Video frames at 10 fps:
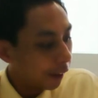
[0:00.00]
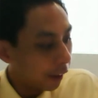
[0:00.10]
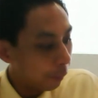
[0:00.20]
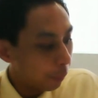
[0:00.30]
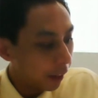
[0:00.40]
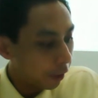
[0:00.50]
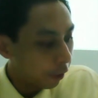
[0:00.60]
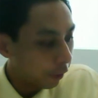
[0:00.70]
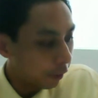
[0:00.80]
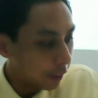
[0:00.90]
applying
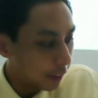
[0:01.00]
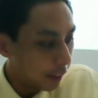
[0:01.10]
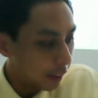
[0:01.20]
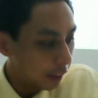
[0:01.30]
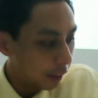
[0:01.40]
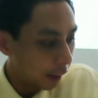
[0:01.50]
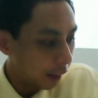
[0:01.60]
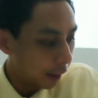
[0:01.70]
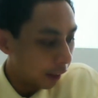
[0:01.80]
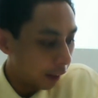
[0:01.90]
oil on the skin,
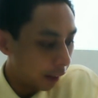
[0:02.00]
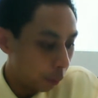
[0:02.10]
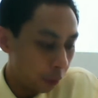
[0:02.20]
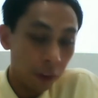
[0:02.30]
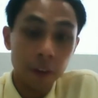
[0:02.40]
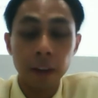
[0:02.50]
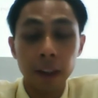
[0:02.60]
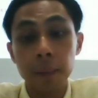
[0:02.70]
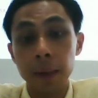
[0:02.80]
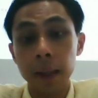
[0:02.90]
I would not
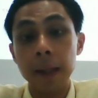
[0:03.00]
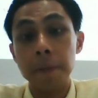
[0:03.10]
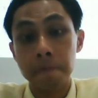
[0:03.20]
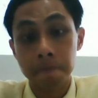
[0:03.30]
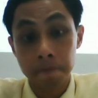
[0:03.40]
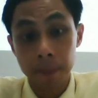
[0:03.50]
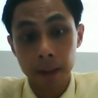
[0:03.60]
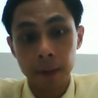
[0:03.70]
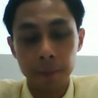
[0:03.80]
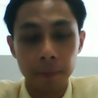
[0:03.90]
recommend.
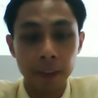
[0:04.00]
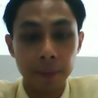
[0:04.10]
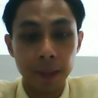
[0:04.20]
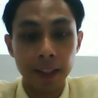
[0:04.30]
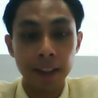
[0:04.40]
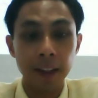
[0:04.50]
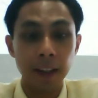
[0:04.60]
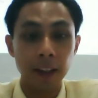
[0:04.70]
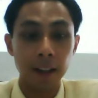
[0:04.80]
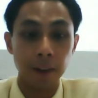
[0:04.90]
It's
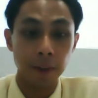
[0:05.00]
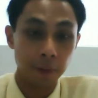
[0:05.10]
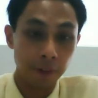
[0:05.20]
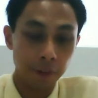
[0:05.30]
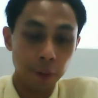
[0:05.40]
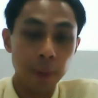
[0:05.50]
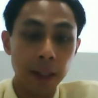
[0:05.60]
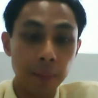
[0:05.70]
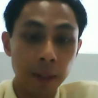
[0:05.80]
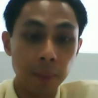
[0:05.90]
better with so
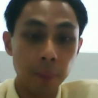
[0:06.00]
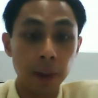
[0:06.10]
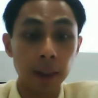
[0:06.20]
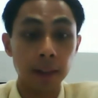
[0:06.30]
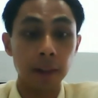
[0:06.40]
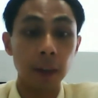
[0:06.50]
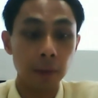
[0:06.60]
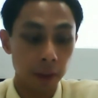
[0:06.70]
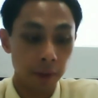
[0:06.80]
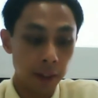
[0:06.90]
many products
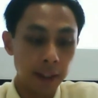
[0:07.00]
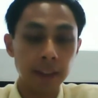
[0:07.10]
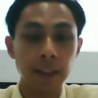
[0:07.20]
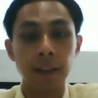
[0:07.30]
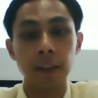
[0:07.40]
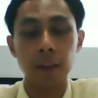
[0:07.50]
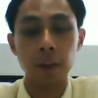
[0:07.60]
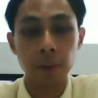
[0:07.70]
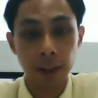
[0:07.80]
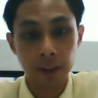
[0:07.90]
around nowadays. Go
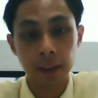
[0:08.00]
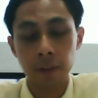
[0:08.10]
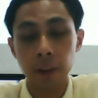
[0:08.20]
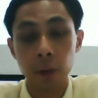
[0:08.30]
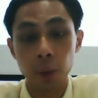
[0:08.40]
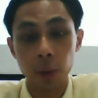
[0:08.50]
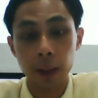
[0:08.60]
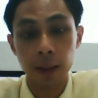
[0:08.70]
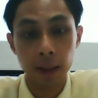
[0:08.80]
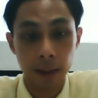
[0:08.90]
find yourself a good
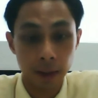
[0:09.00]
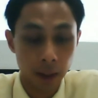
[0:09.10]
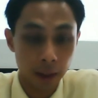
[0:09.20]
one and